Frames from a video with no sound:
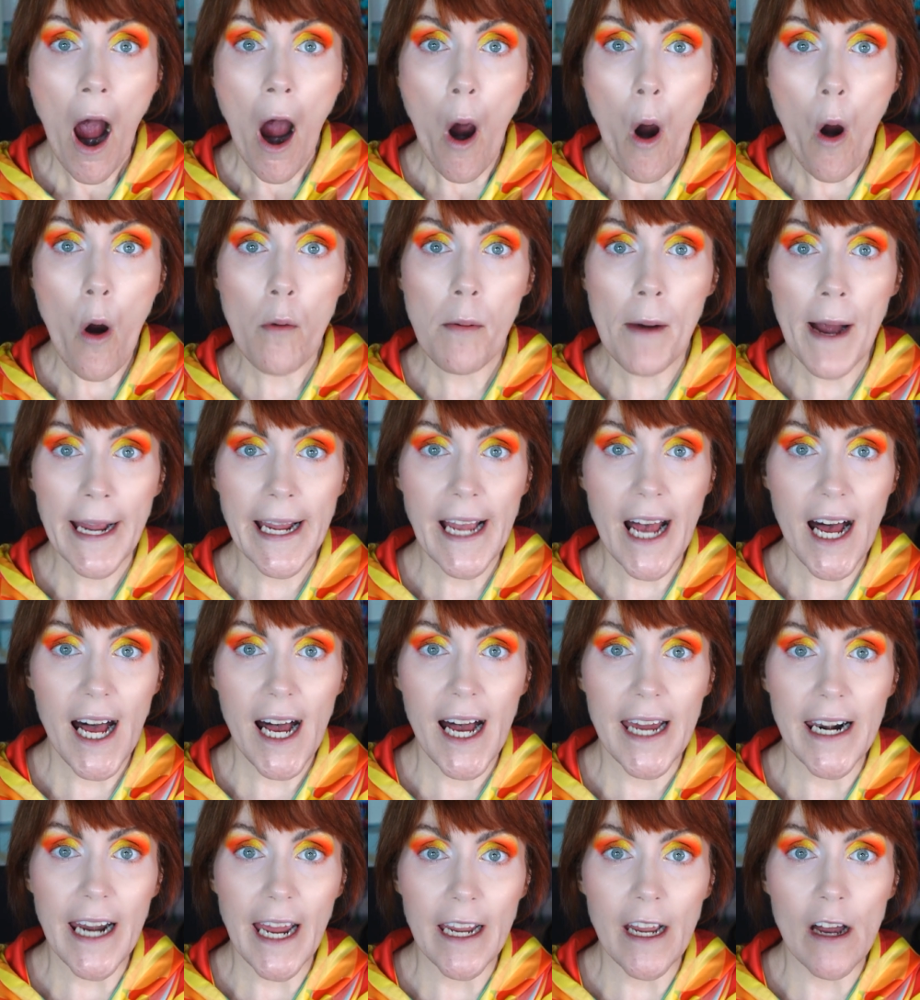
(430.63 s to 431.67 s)
oh my
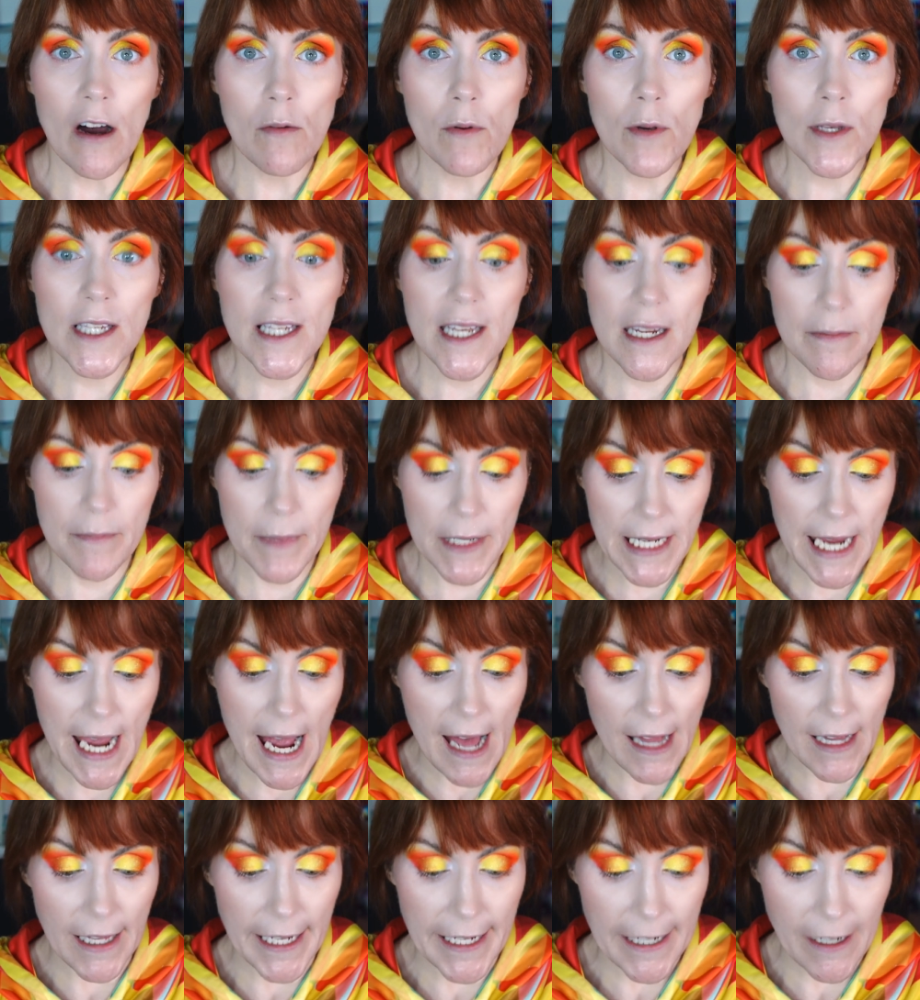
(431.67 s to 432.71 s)
god, I almost did
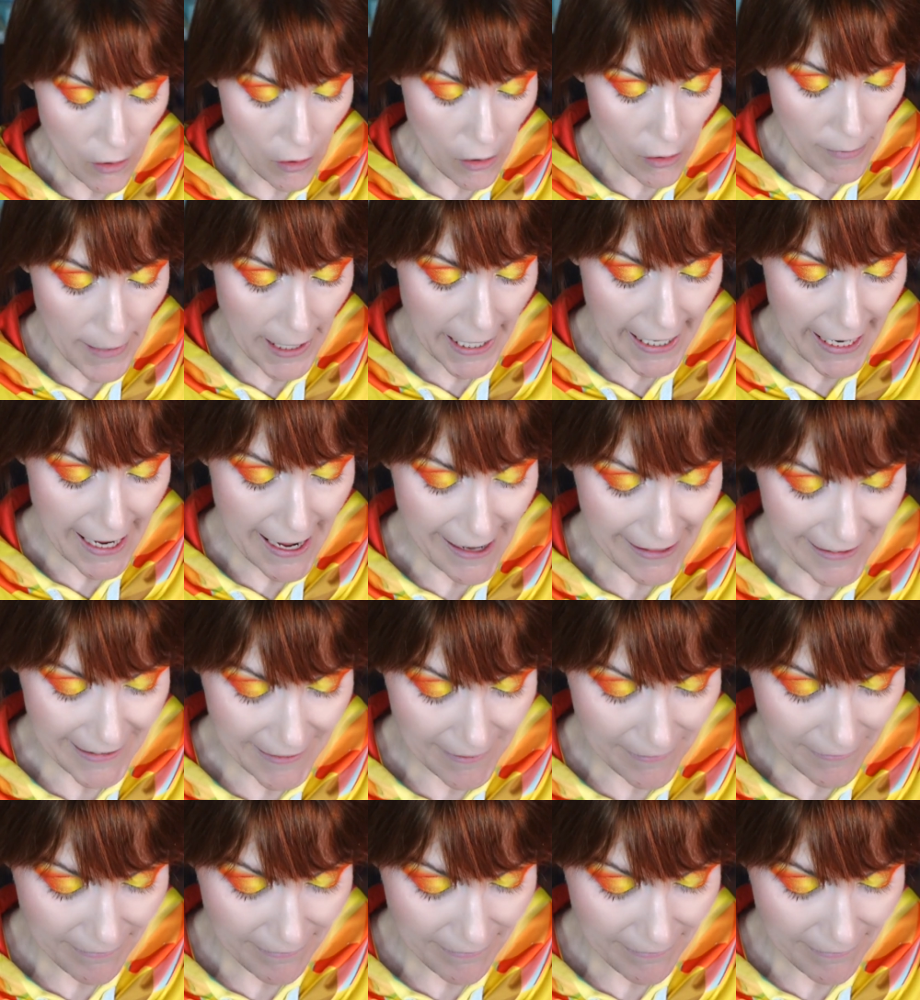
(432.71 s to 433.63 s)
metallic. Oh my god.